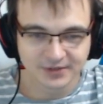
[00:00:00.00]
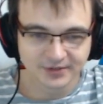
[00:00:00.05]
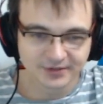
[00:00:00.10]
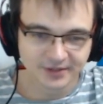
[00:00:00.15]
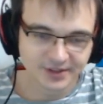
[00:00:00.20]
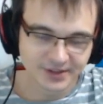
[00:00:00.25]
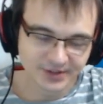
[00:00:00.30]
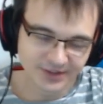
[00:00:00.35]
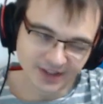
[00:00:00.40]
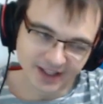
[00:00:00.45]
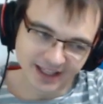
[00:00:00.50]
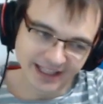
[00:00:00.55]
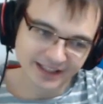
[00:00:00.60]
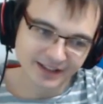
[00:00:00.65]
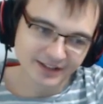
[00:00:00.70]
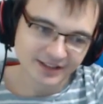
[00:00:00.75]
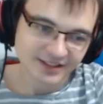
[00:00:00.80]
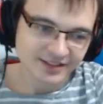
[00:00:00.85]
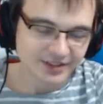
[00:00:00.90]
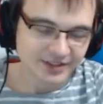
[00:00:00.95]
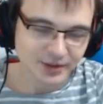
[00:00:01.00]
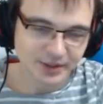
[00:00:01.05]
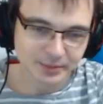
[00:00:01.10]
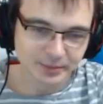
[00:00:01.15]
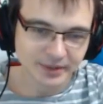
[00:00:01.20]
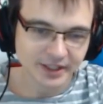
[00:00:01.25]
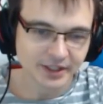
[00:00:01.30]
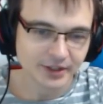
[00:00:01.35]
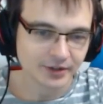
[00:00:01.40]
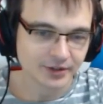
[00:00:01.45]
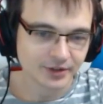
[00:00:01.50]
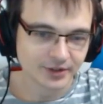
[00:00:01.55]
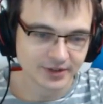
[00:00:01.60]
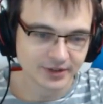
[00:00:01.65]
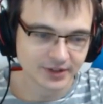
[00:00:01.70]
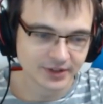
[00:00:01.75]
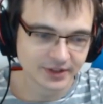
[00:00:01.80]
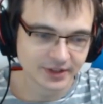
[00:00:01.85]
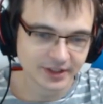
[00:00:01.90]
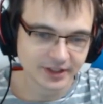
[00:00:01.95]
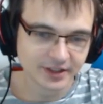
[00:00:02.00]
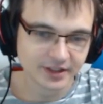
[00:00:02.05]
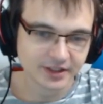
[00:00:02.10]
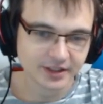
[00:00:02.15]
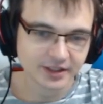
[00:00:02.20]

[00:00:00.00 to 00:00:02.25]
It's fine. You can play it on turn 3.